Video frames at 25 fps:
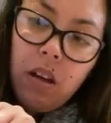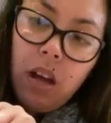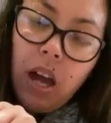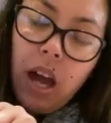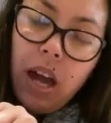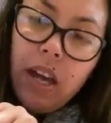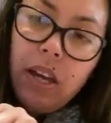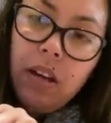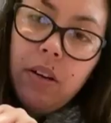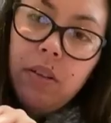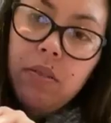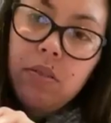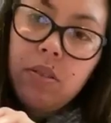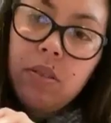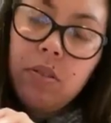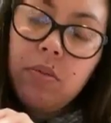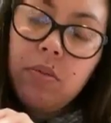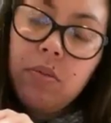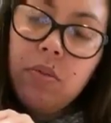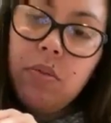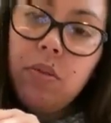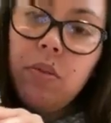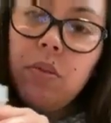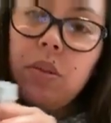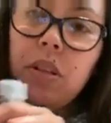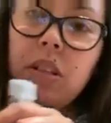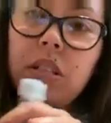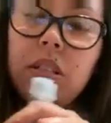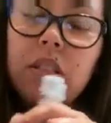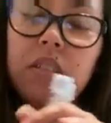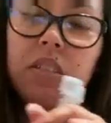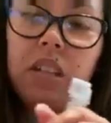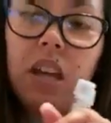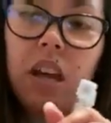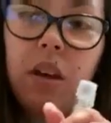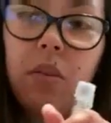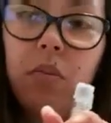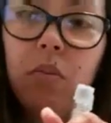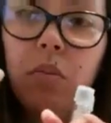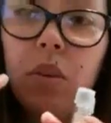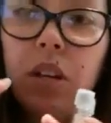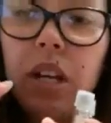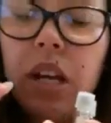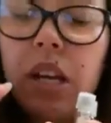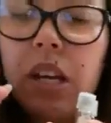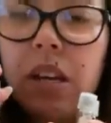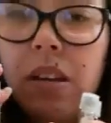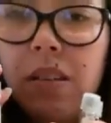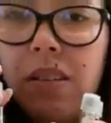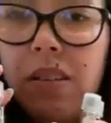I also noticed that when
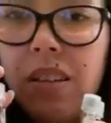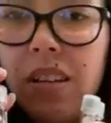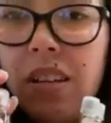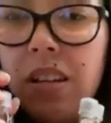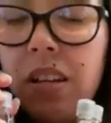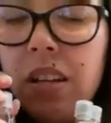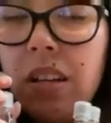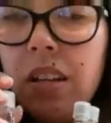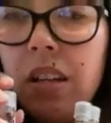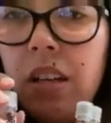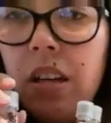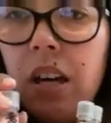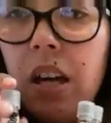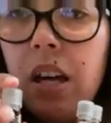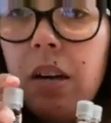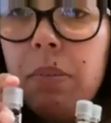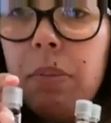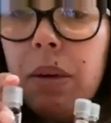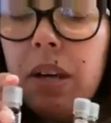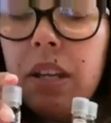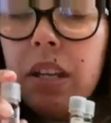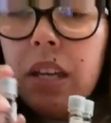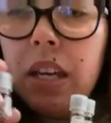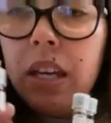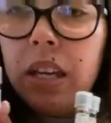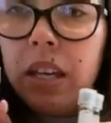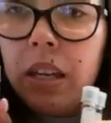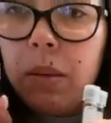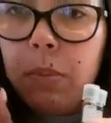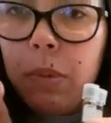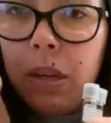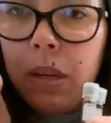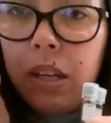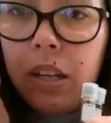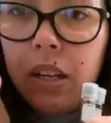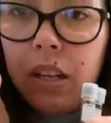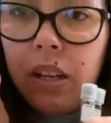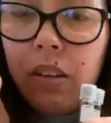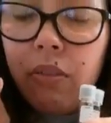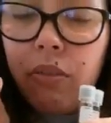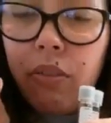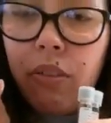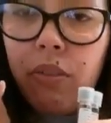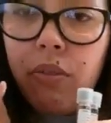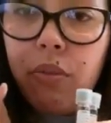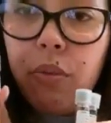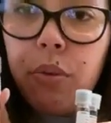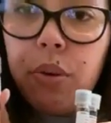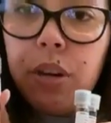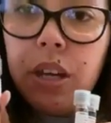I had incubated it for
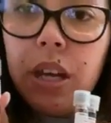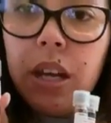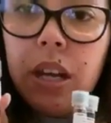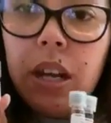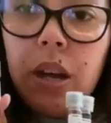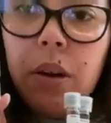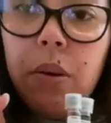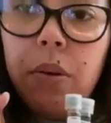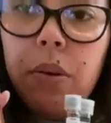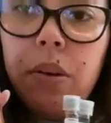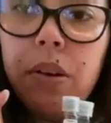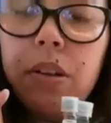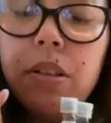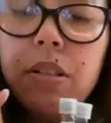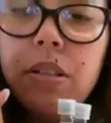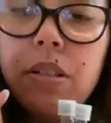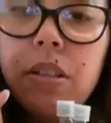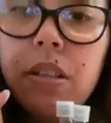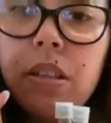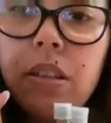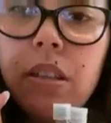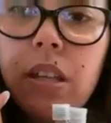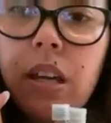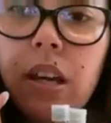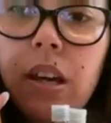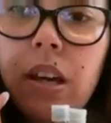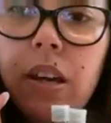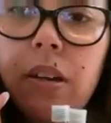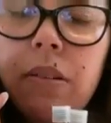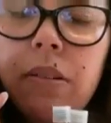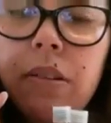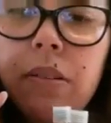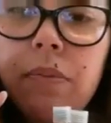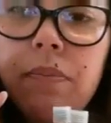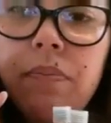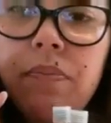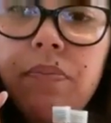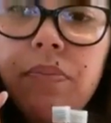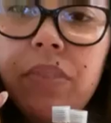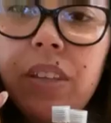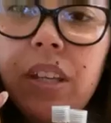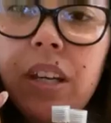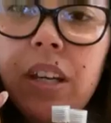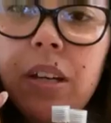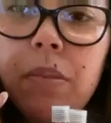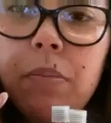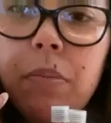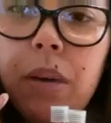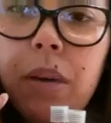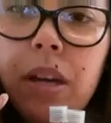48 hours, that
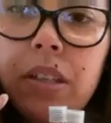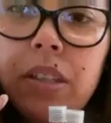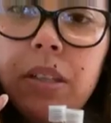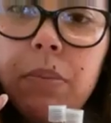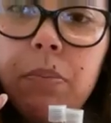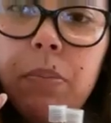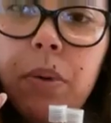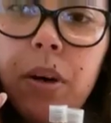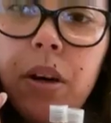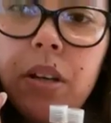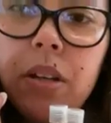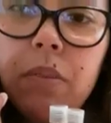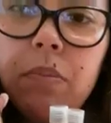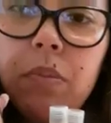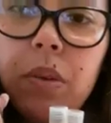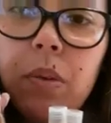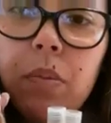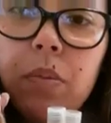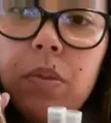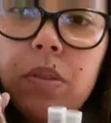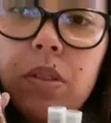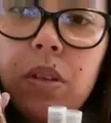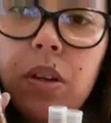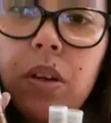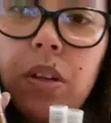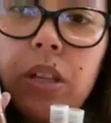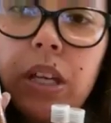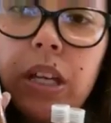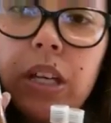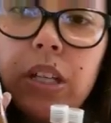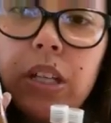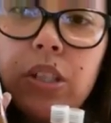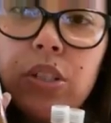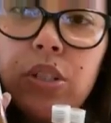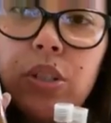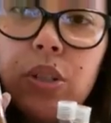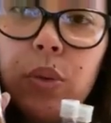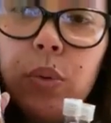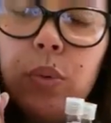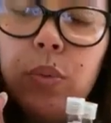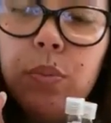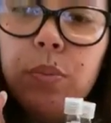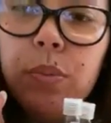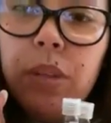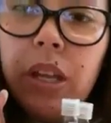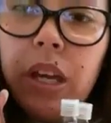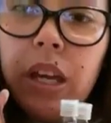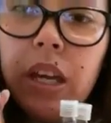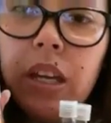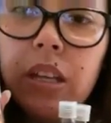at the bottom there was like a
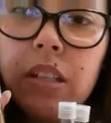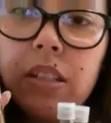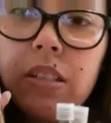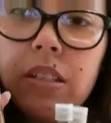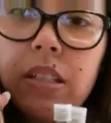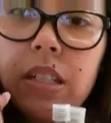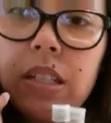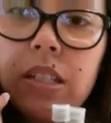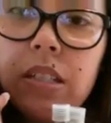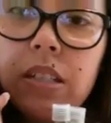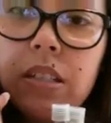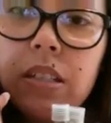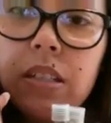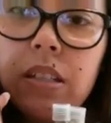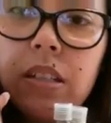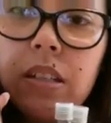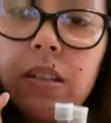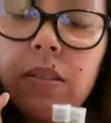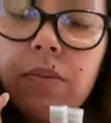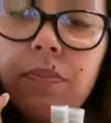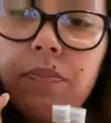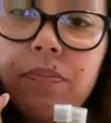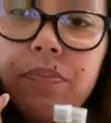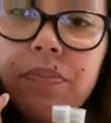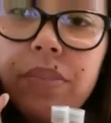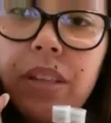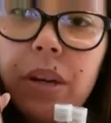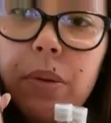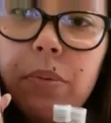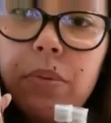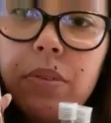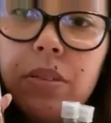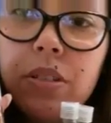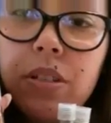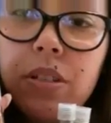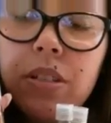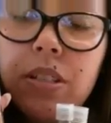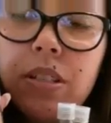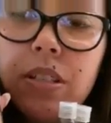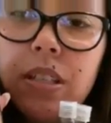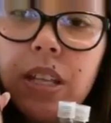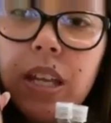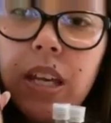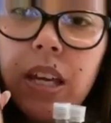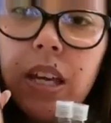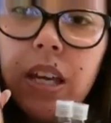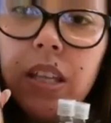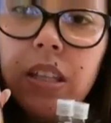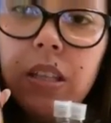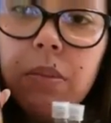dome-like disc that was just
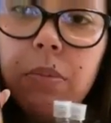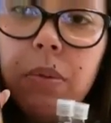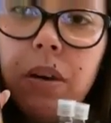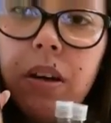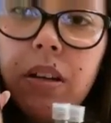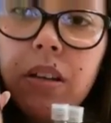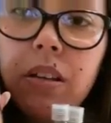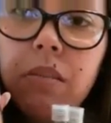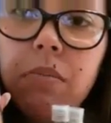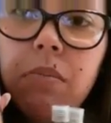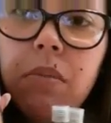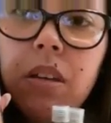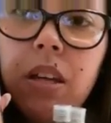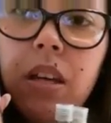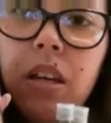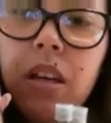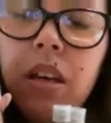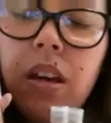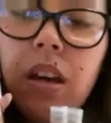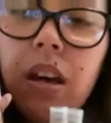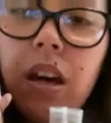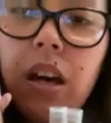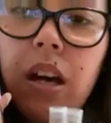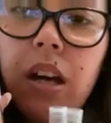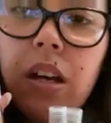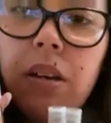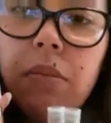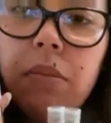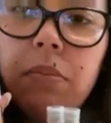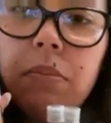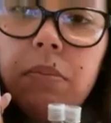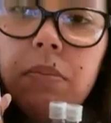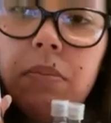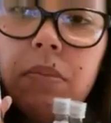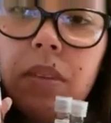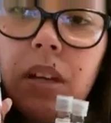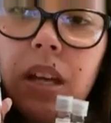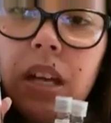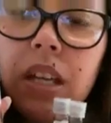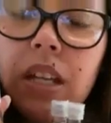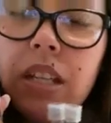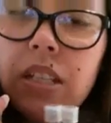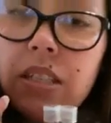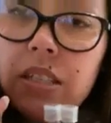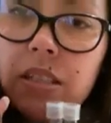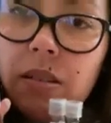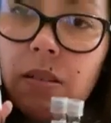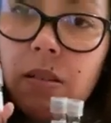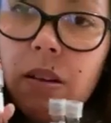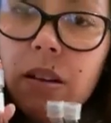sitting at the bottom, and it
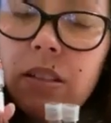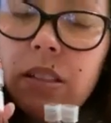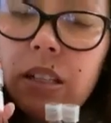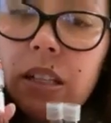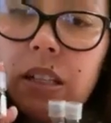still had the